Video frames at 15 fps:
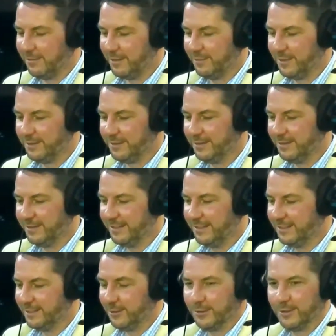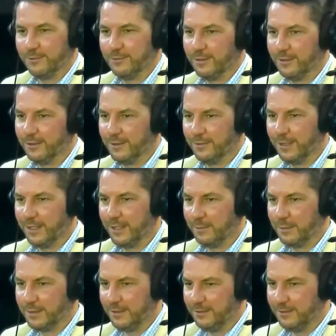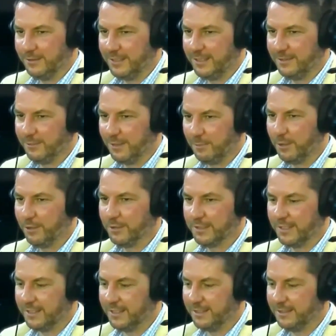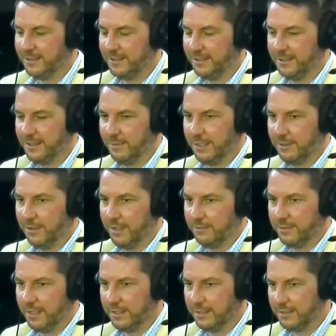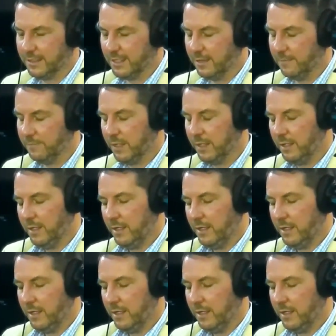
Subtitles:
We've been searching for the right opportunity and right person, and she's going to be a great fit. So,